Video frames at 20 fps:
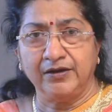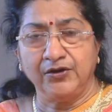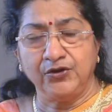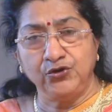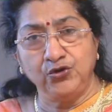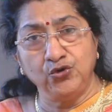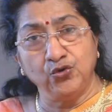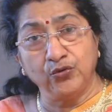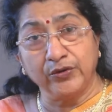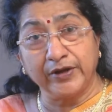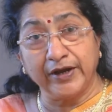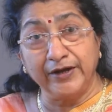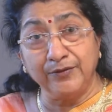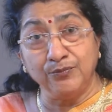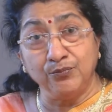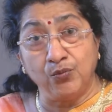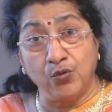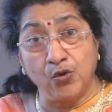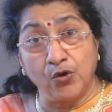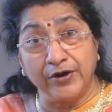you
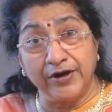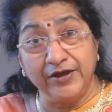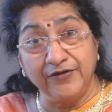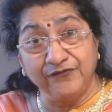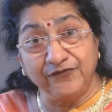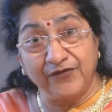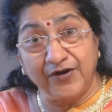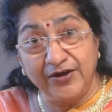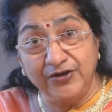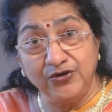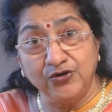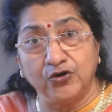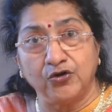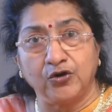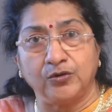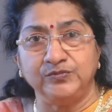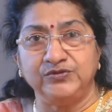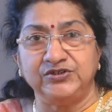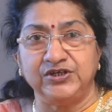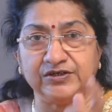can modify your
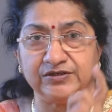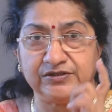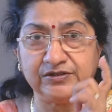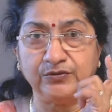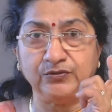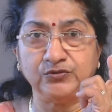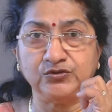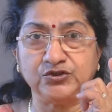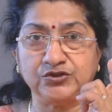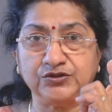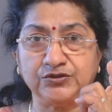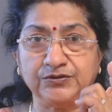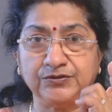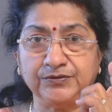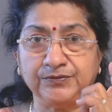objectives,